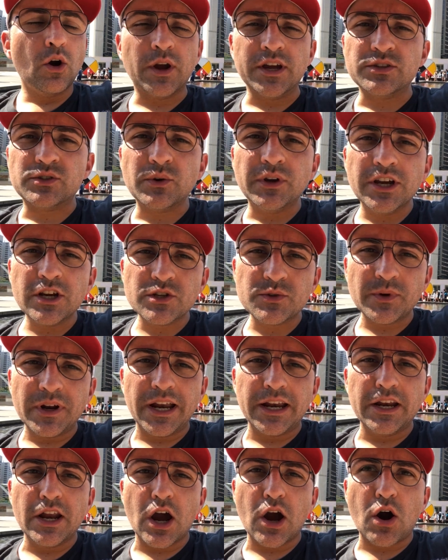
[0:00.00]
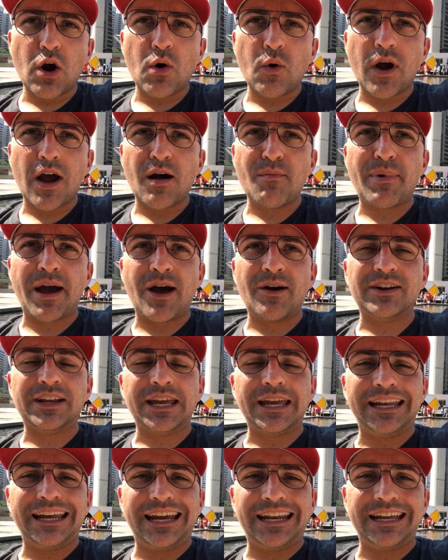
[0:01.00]
Okay, so here's what I know about
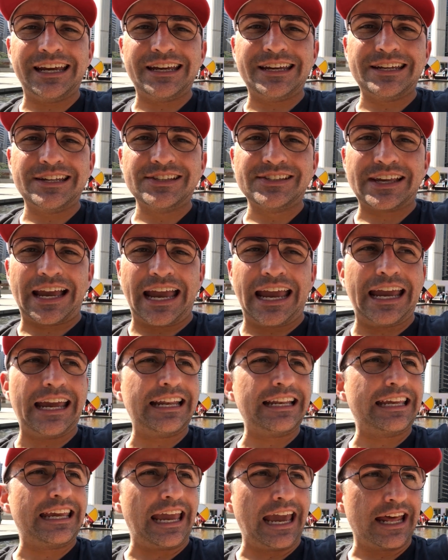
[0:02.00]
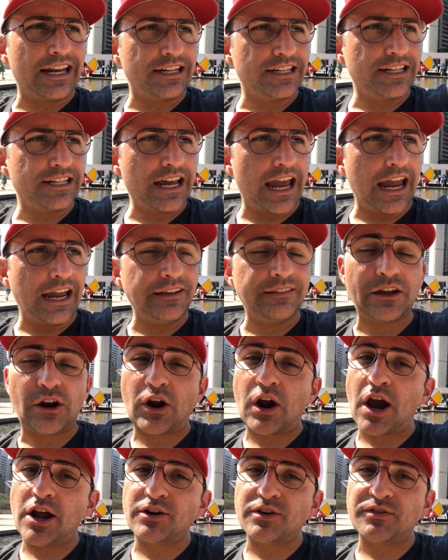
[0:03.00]
Canadians and Canada Day. They're
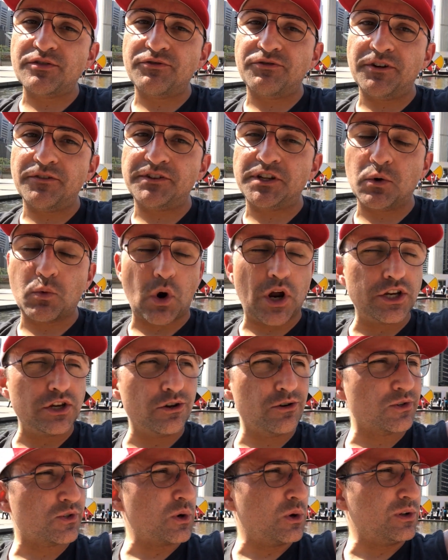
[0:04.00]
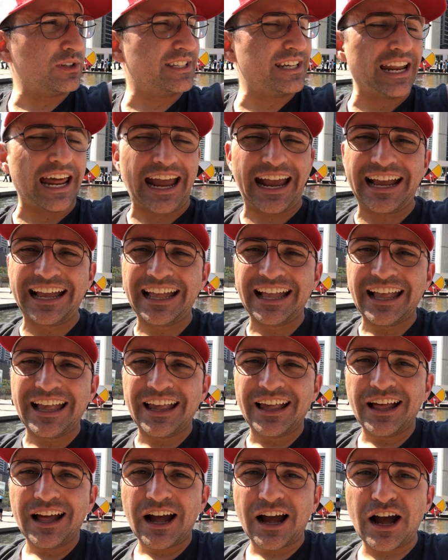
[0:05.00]
151 years old today.
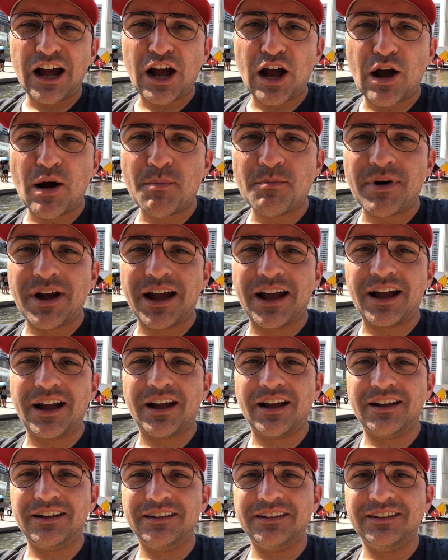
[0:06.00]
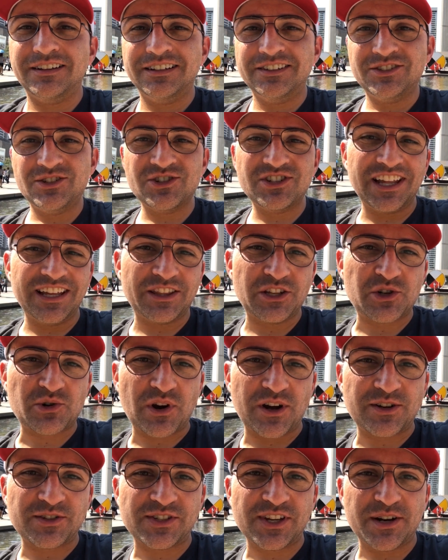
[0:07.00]
Um, there's like the
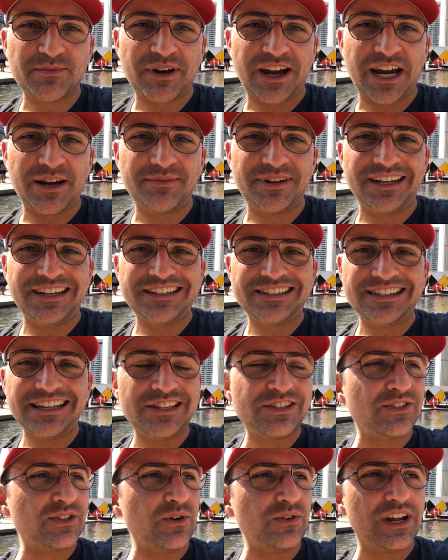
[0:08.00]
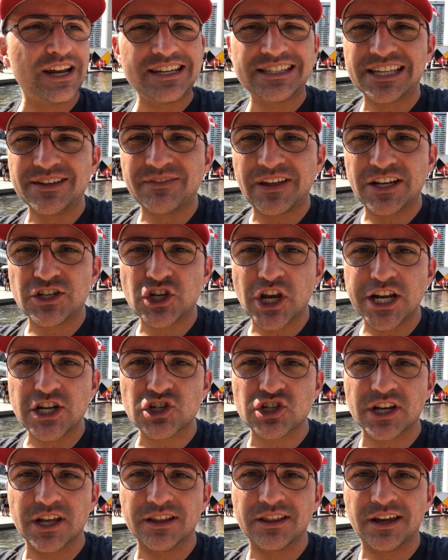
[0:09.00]
Toronto sign behind me. That's so nice. They've like
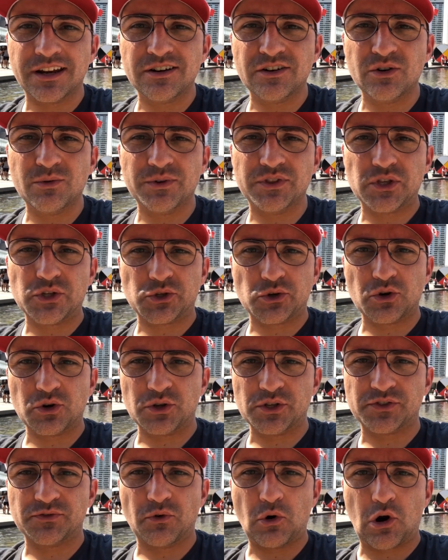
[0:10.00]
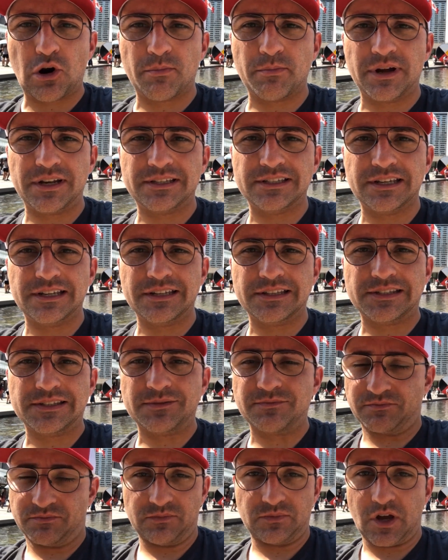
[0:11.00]
changed it. I don't know what the circle's for, but uh,
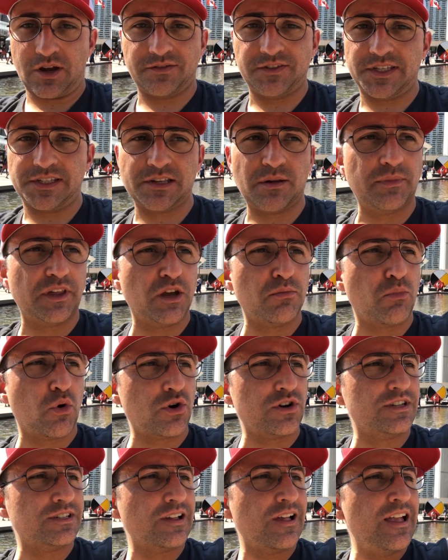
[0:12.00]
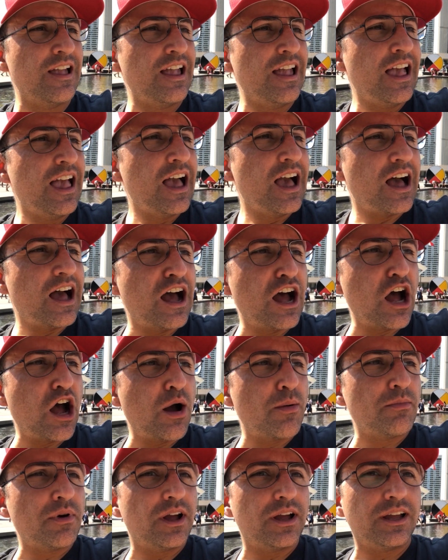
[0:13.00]
it's obviously something important.
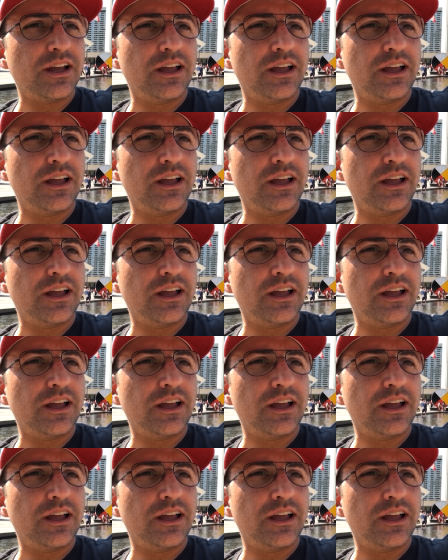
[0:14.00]
Um,